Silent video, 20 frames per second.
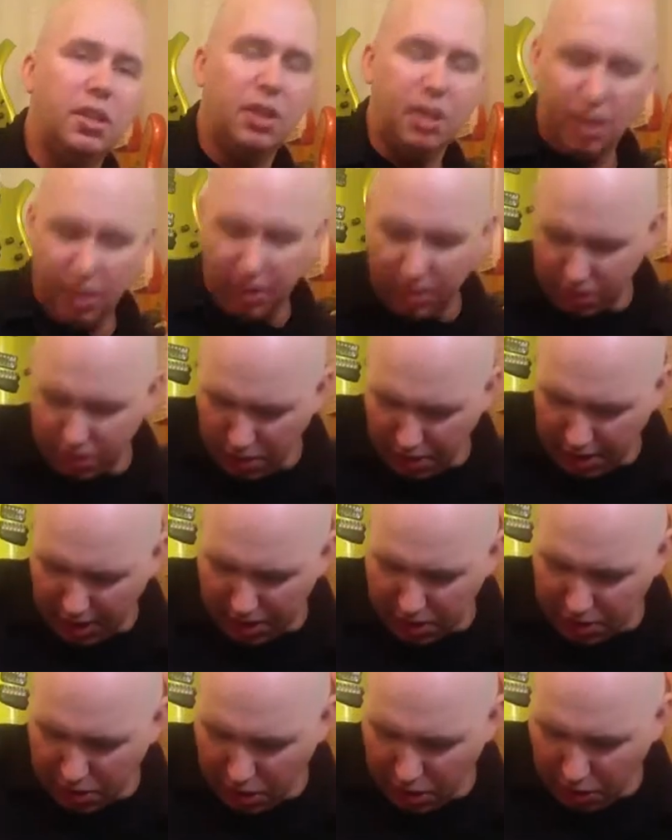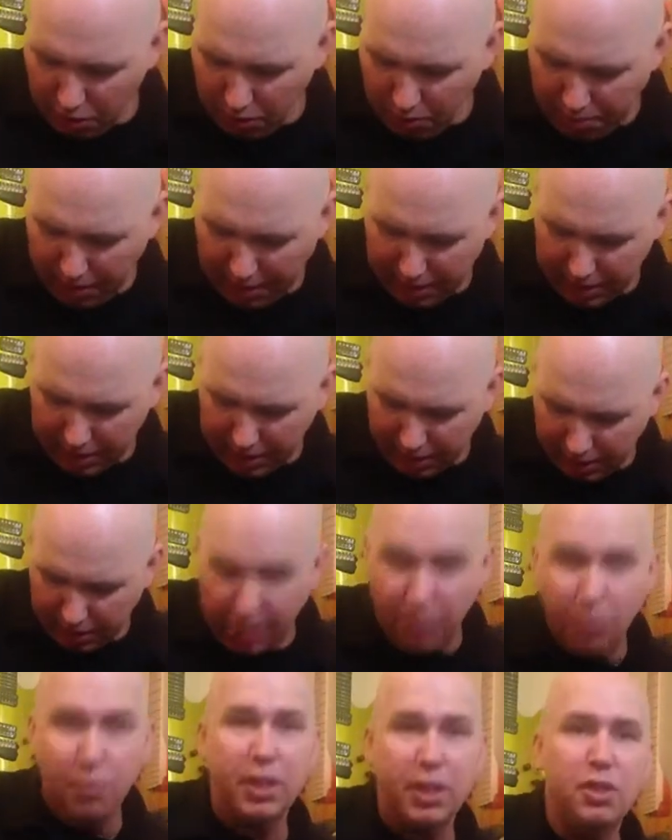uh, so you guys know, basically,
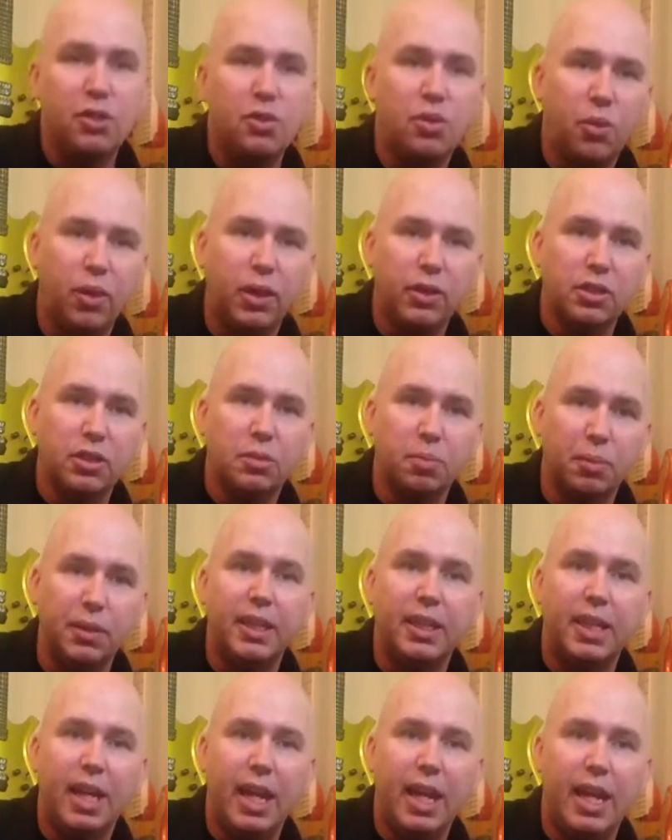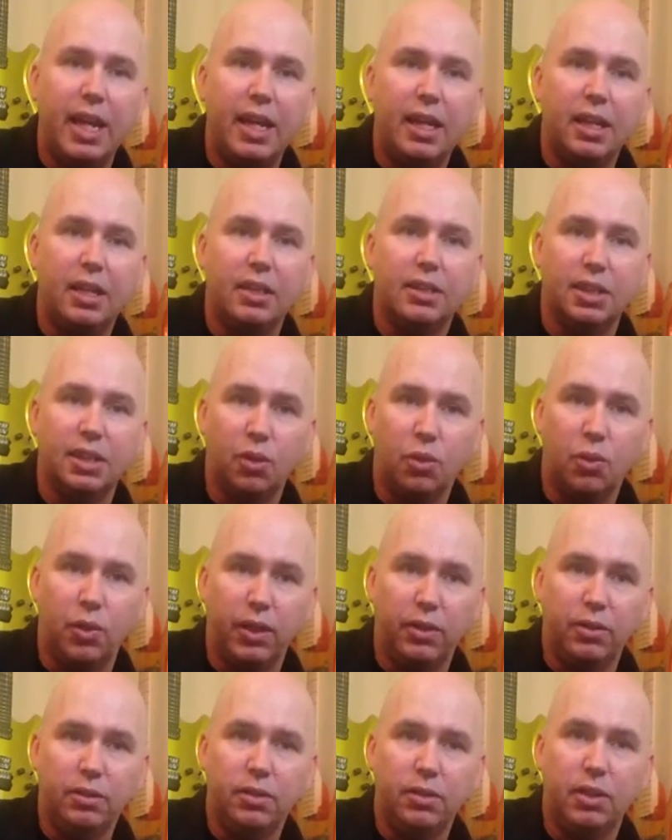when you coil split a, a single
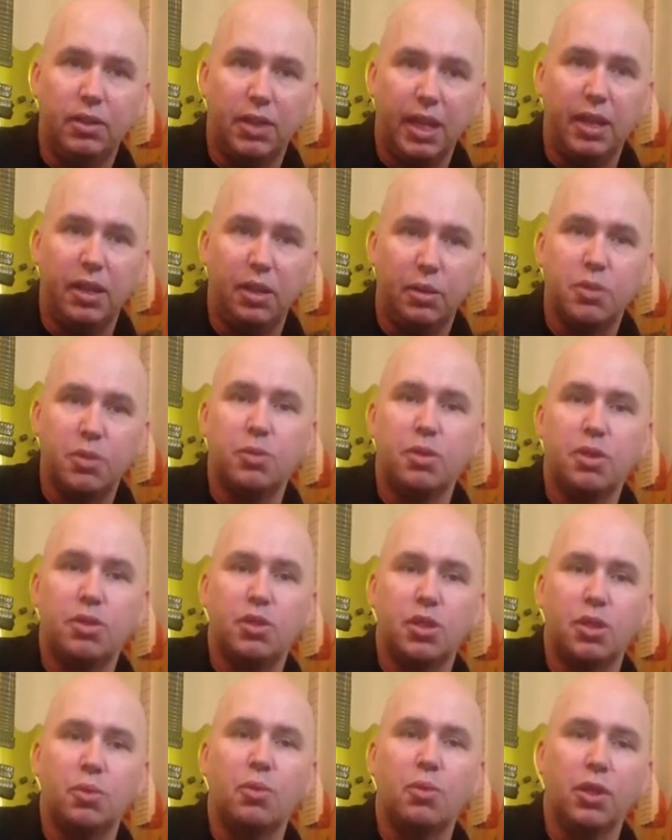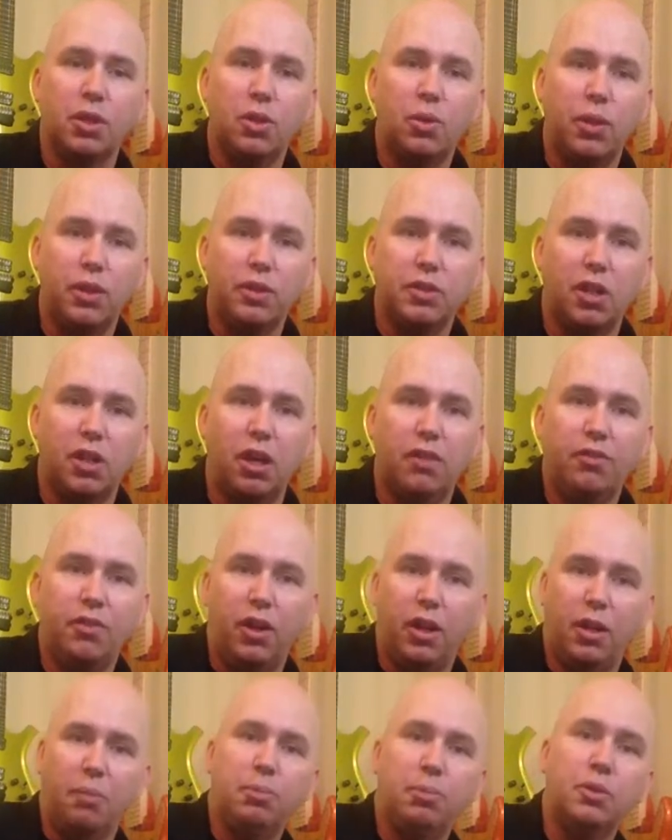coil, okay, in other words, when you turn one of the coils off
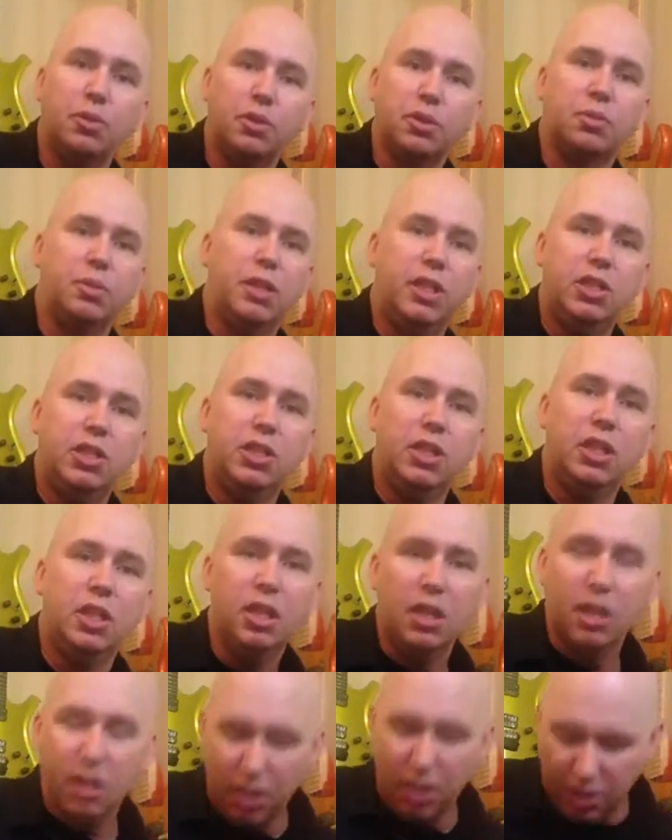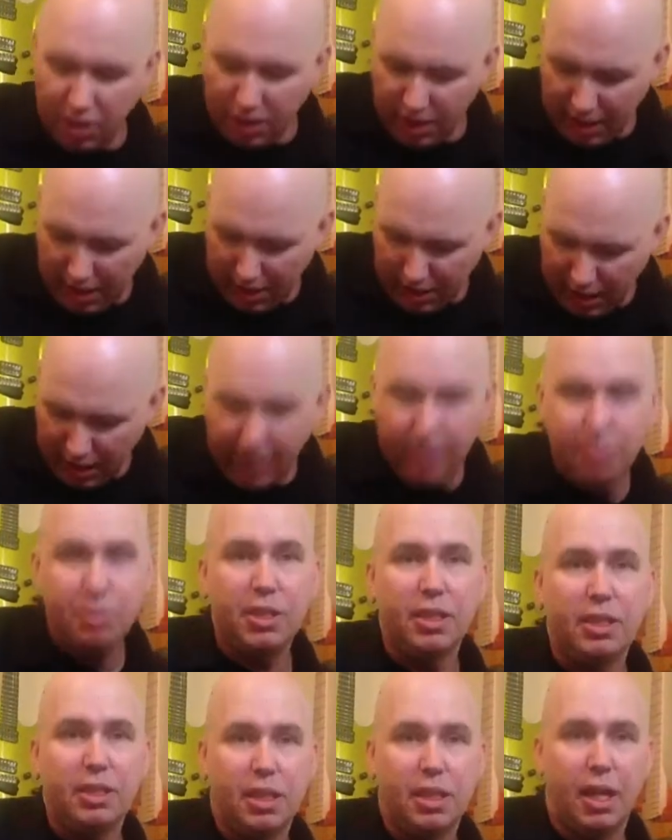on a pull switch, the 90% of
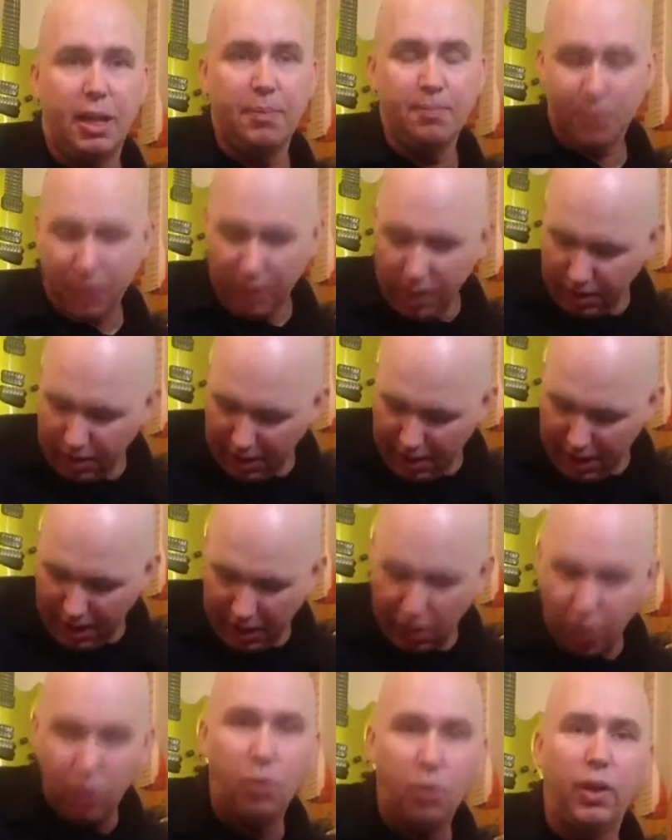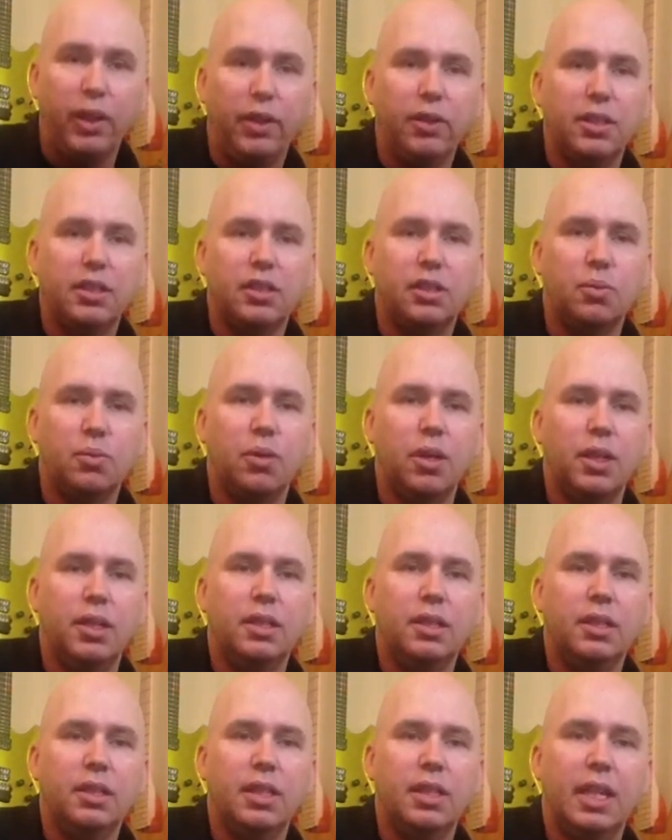the time, the inner coil is the one
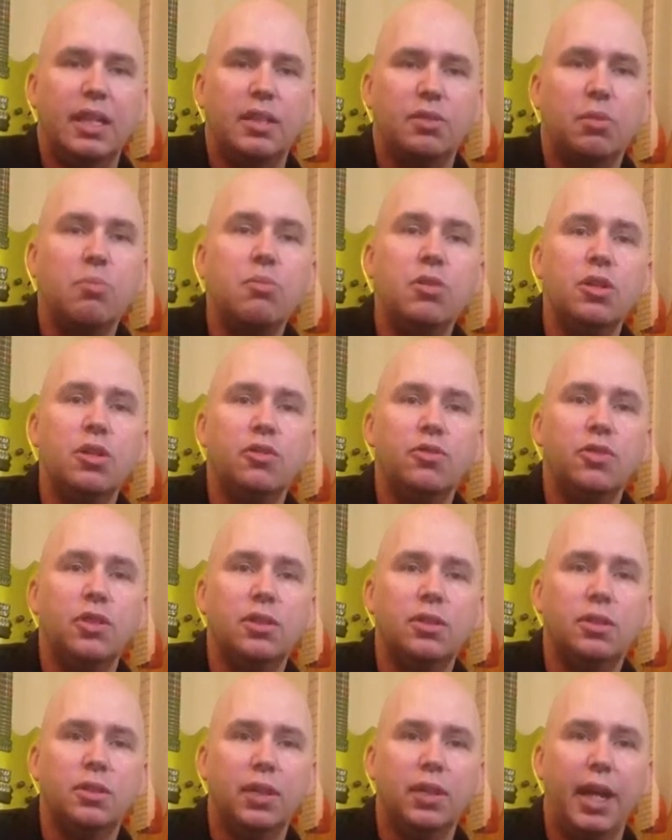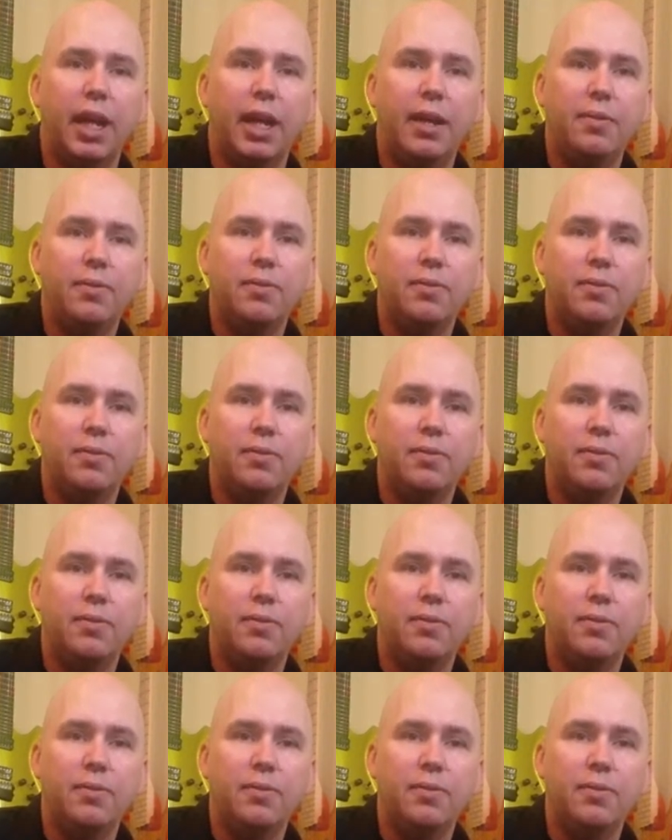that is removed, okay?